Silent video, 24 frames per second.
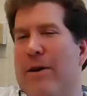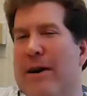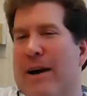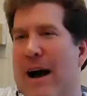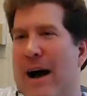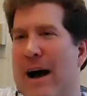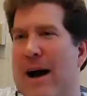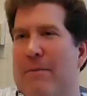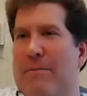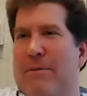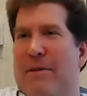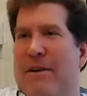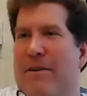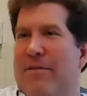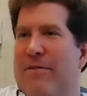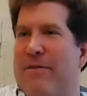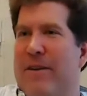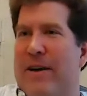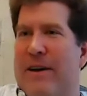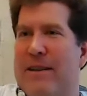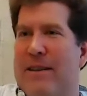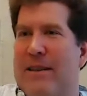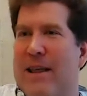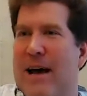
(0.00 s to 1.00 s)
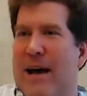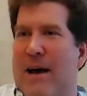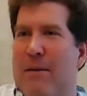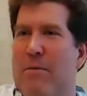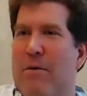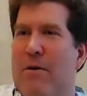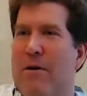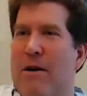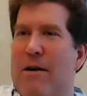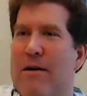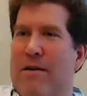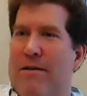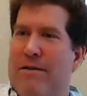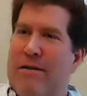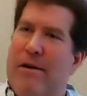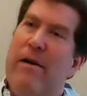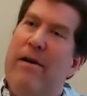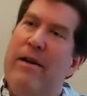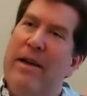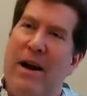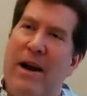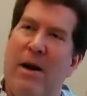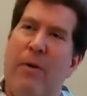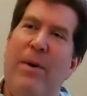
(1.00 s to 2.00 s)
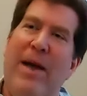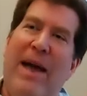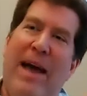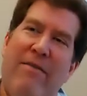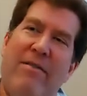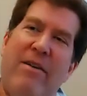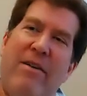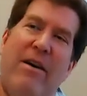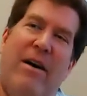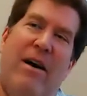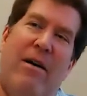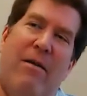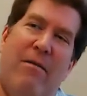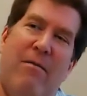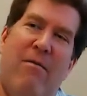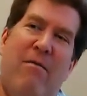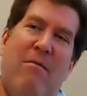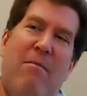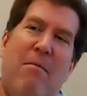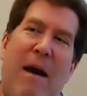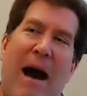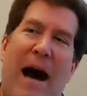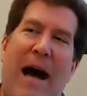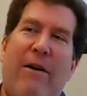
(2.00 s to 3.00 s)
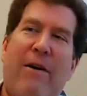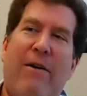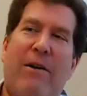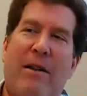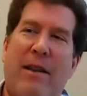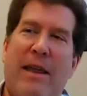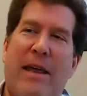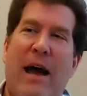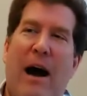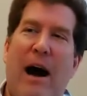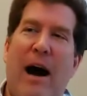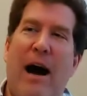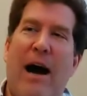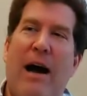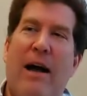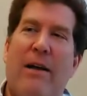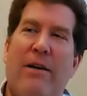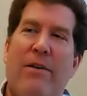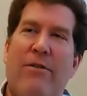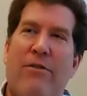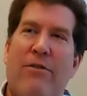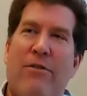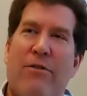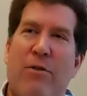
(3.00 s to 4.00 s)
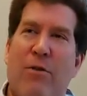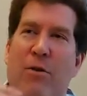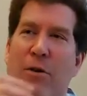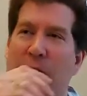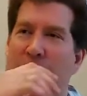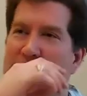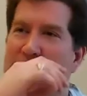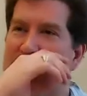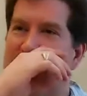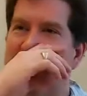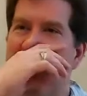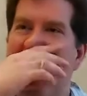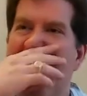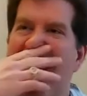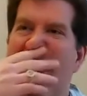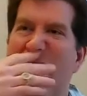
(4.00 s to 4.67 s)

a Compton Effect lab where we have a moderately hot source,